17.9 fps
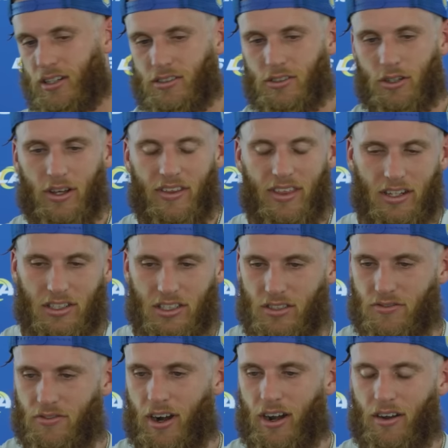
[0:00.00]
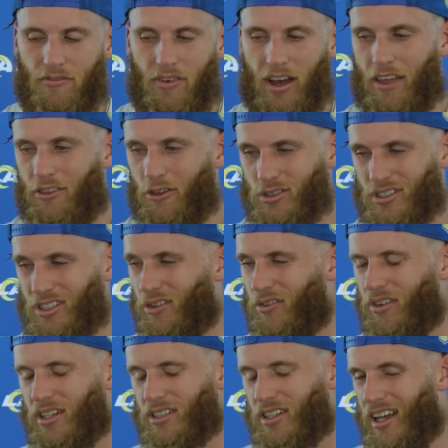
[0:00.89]
And so I think it's just trying to find those little
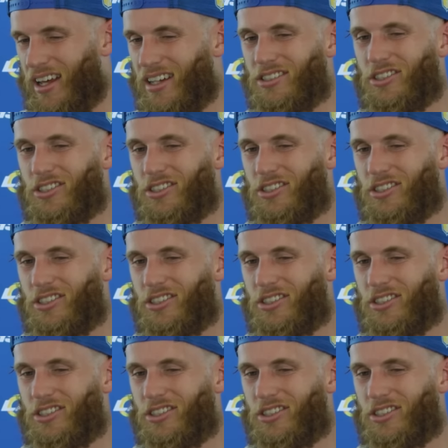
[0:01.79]
things like, hey,